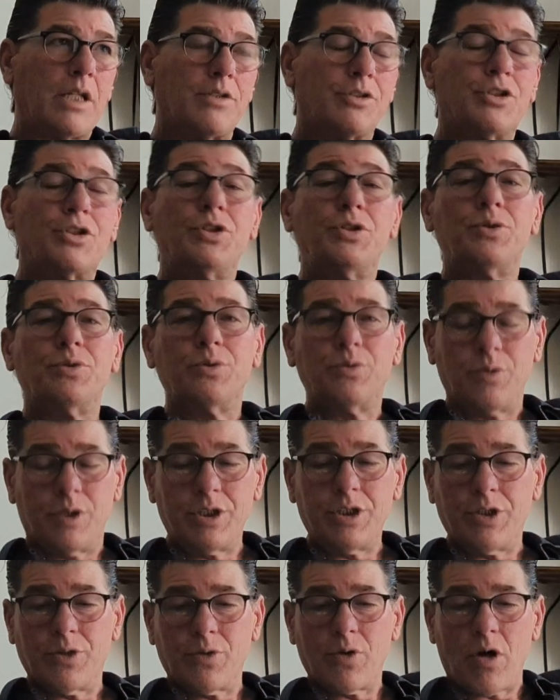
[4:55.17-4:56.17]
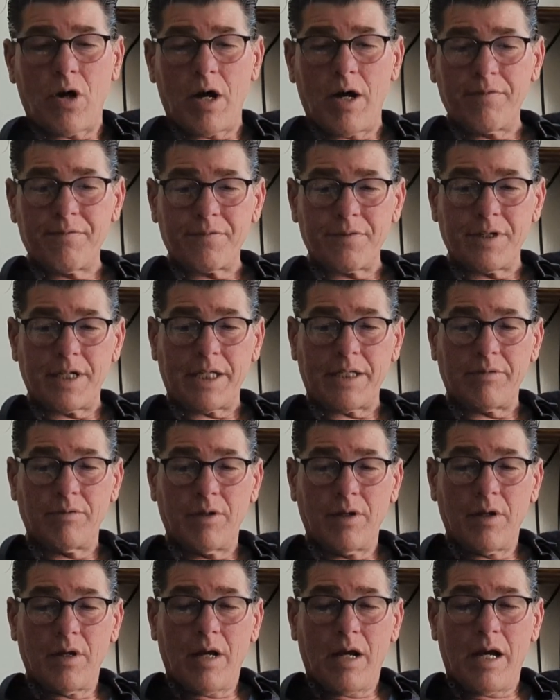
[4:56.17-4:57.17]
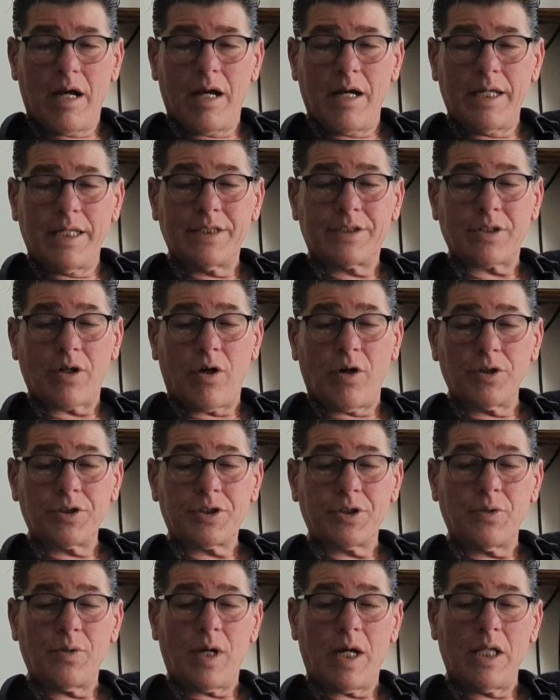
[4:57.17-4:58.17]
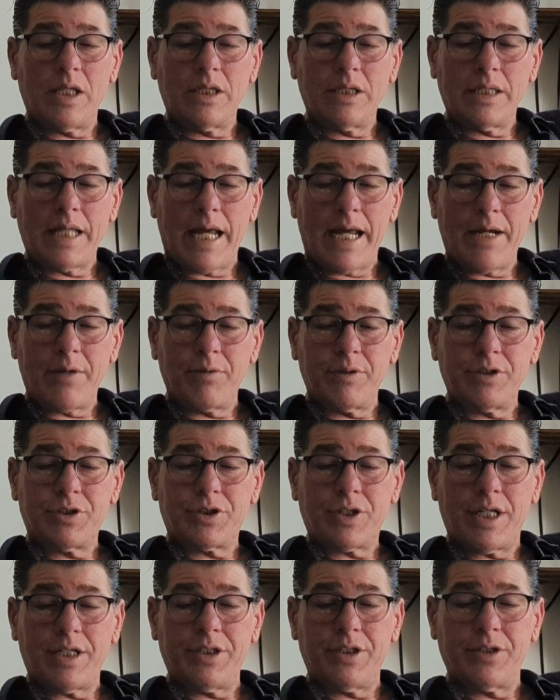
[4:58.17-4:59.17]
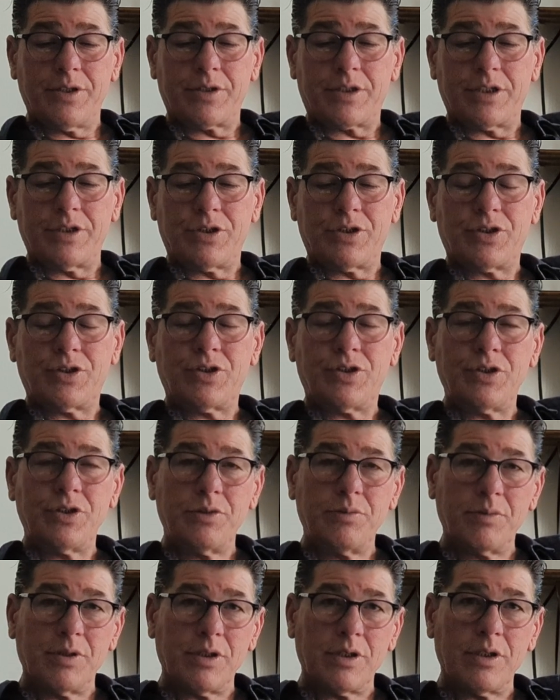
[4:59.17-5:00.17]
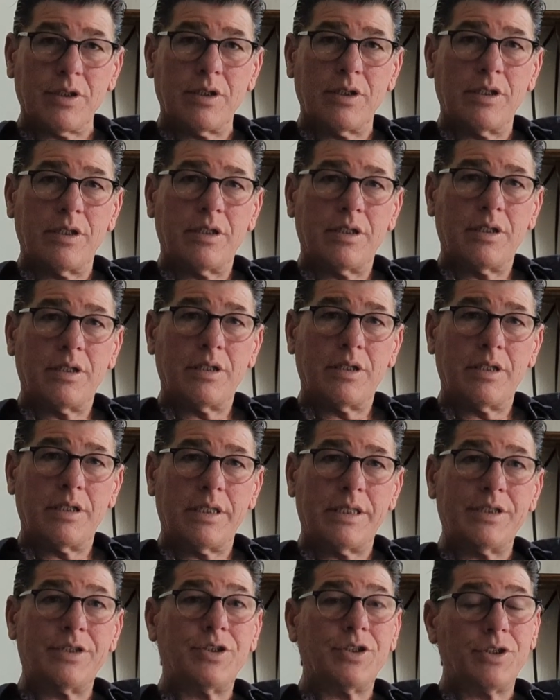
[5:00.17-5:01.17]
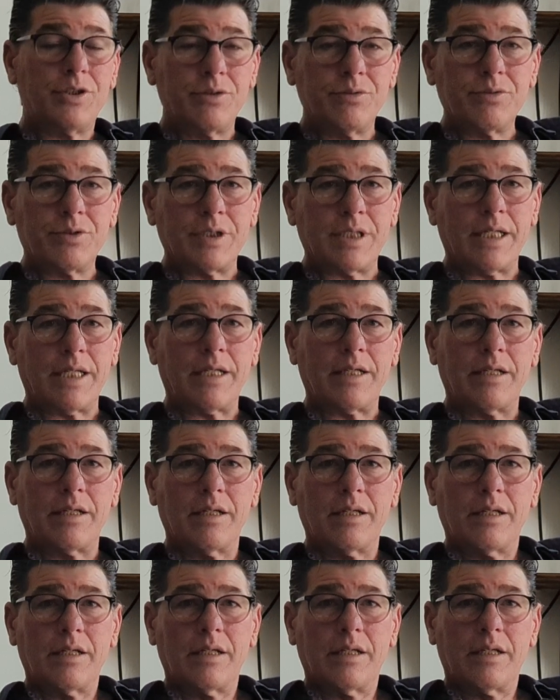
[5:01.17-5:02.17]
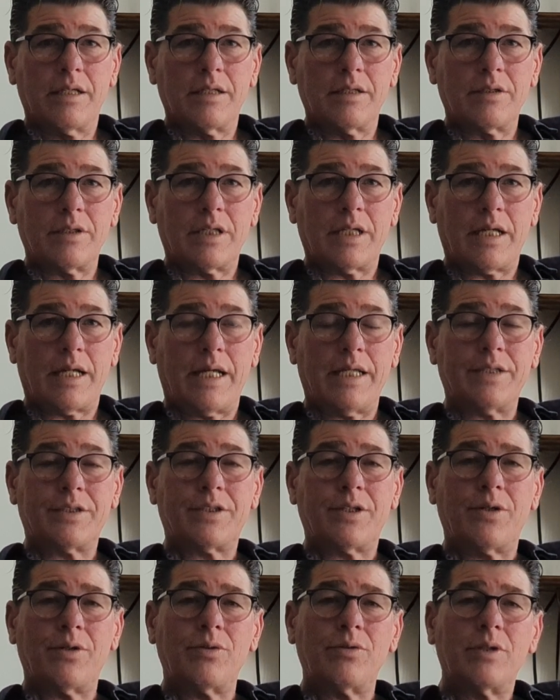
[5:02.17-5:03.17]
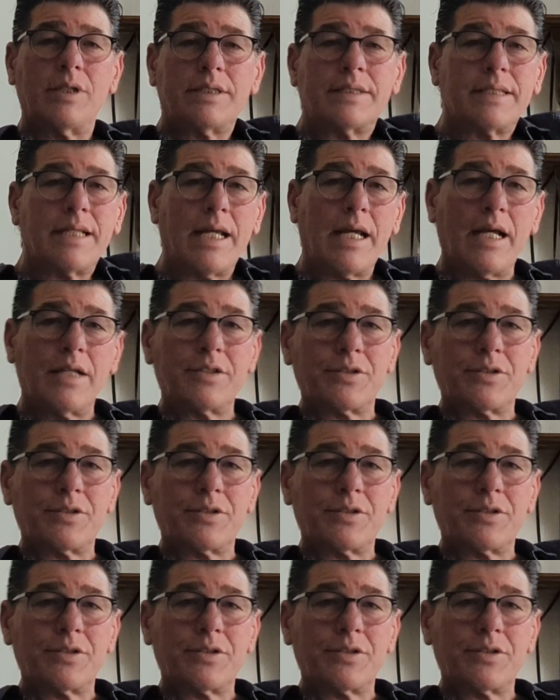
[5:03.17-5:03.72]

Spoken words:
to your offering. It's also a language that your consumer is using. Okay, so let's say I